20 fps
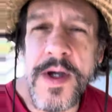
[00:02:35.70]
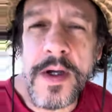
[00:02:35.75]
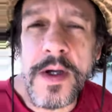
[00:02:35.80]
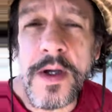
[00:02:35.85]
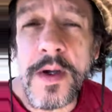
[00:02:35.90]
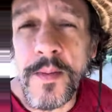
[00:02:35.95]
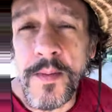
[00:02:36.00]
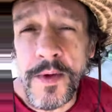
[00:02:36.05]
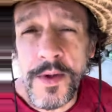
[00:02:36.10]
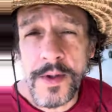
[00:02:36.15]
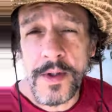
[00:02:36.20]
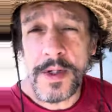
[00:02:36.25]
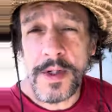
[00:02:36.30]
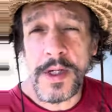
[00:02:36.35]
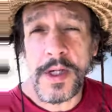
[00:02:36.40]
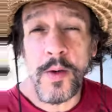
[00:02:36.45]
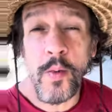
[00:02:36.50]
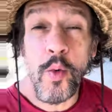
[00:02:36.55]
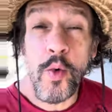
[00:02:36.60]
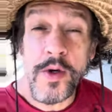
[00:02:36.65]

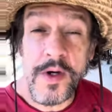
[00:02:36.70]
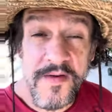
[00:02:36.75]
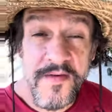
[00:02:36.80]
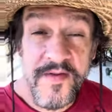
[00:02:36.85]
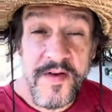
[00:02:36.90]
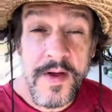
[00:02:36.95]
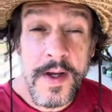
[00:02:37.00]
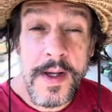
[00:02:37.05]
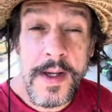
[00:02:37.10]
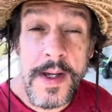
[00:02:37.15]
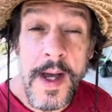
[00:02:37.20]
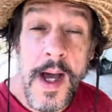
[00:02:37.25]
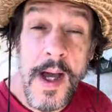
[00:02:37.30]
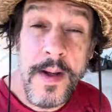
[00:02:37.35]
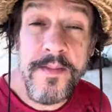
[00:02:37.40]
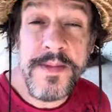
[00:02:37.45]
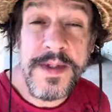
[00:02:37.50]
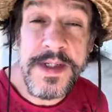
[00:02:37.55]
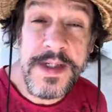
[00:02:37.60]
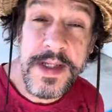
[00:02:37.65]
community would have
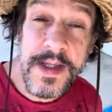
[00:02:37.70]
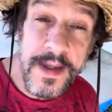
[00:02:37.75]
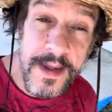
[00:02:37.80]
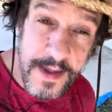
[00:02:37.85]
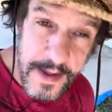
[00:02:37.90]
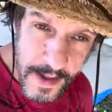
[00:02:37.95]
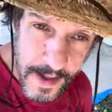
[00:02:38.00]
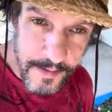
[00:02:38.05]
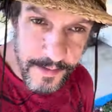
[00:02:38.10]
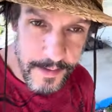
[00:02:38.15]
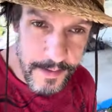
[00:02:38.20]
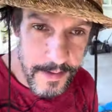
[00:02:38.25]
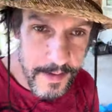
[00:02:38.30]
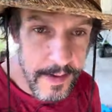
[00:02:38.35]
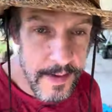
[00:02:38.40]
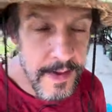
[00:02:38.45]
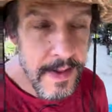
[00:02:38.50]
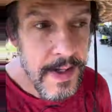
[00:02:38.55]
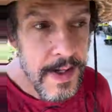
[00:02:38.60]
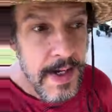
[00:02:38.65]
come together